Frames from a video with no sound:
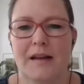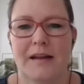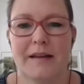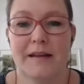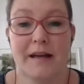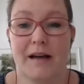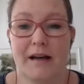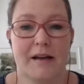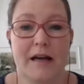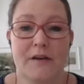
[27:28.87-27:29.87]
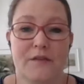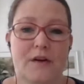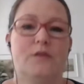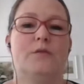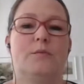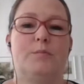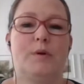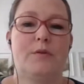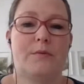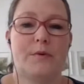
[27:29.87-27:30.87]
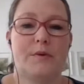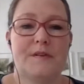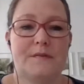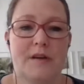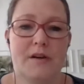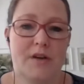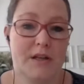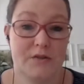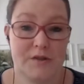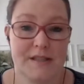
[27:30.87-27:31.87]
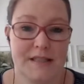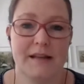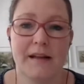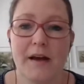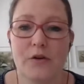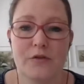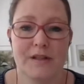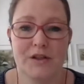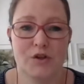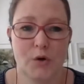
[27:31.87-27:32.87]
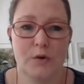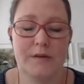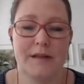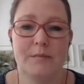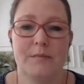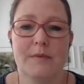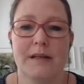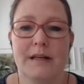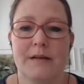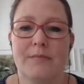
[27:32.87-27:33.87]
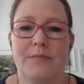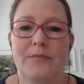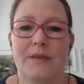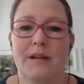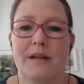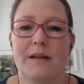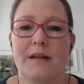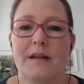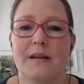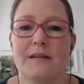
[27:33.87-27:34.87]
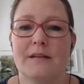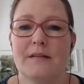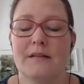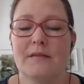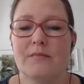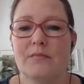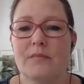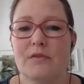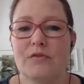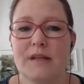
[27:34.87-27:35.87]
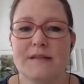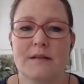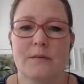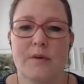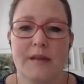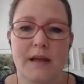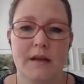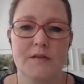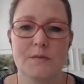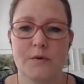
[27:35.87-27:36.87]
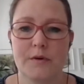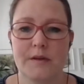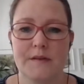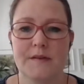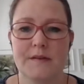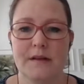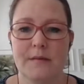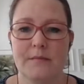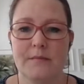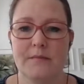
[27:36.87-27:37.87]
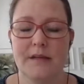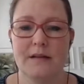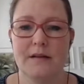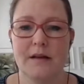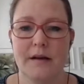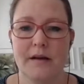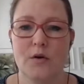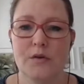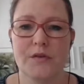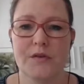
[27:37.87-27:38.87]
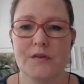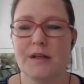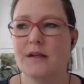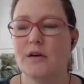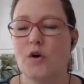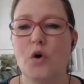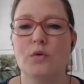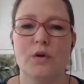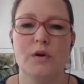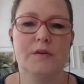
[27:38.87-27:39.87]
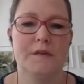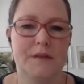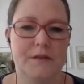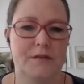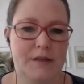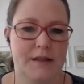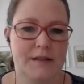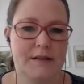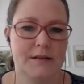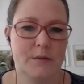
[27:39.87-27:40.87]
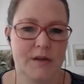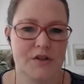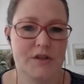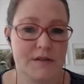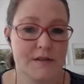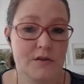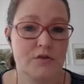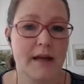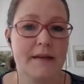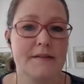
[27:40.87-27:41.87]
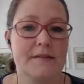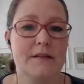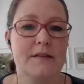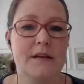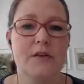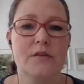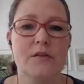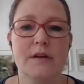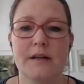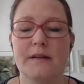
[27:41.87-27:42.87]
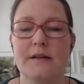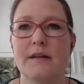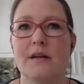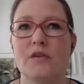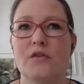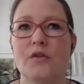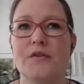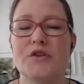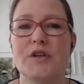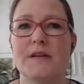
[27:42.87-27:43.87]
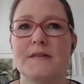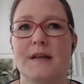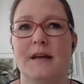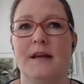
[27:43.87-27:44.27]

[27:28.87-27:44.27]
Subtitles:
Yeah, I found both works very interesting, and I already told them. And the reason with Ege's work is that I also see a whole lot of different questions addressed in there, and not just